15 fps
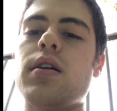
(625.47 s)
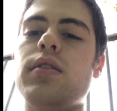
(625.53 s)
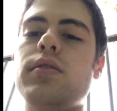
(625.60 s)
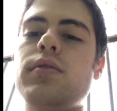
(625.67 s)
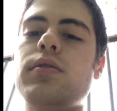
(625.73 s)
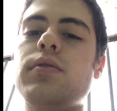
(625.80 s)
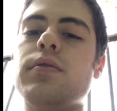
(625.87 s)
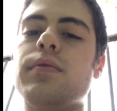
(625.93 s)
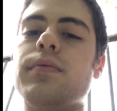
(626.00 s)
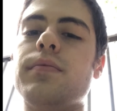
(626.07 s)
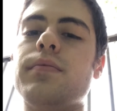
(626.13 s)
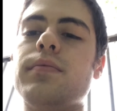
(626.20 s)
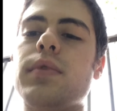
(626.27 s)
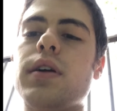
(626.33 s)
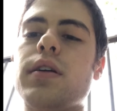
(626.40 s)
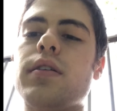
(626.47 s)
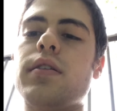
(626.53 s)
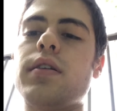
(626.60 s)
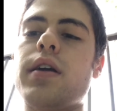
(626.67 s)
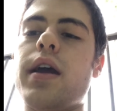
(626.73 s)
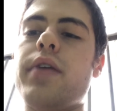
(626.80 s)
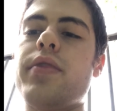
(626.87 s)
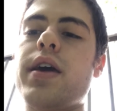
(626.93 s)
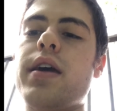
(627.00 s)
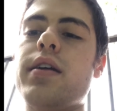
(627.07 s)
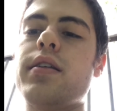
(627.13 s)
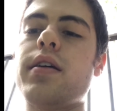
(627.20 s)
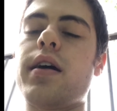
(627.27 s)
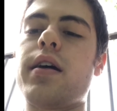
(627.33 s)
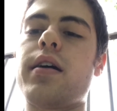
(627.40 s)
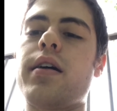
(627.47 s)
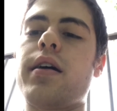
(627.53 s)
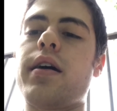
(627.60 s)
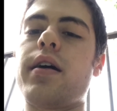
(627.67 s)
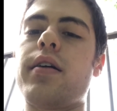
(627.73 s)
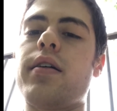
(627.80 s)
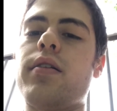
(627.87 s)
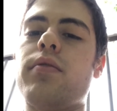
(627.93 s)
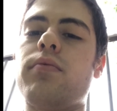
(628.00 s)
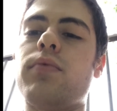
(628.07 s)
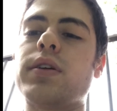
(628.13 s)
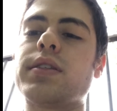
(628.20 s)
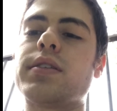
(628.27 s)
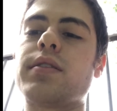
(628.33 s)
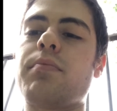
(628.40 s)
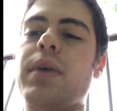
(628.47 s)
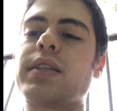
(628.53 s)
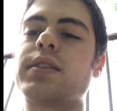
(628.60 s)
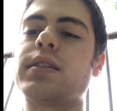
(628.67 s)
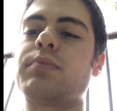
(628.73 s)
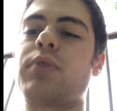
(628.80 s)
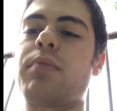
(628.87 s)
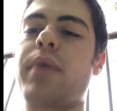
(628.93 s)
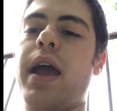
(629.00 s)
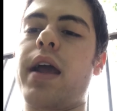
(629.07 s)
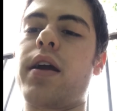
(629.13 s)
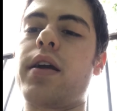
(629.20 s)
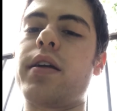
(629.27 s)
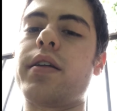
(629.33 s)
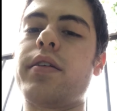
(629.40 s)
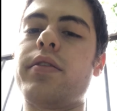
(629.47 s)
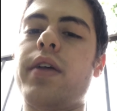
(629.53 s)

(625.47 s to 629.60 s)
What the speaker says: And then once the must is prepared,